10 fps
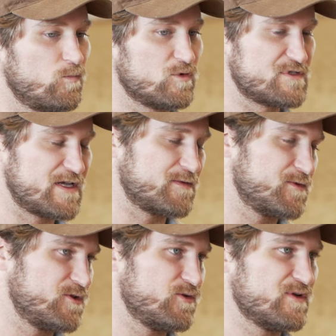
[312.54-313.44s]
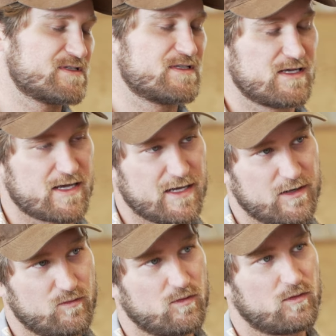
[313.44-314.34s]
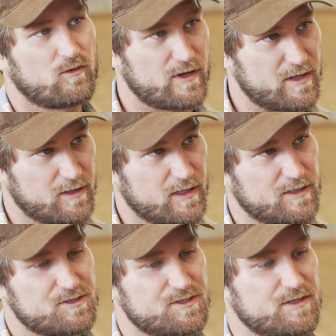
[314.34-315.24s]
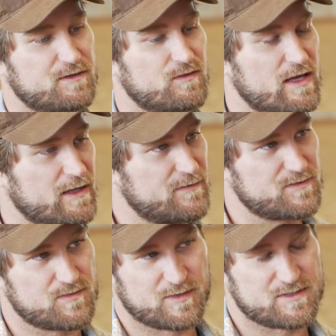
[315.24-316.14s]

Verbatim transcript: We'll take them to the USDA, we'll create a cut sheet that gives them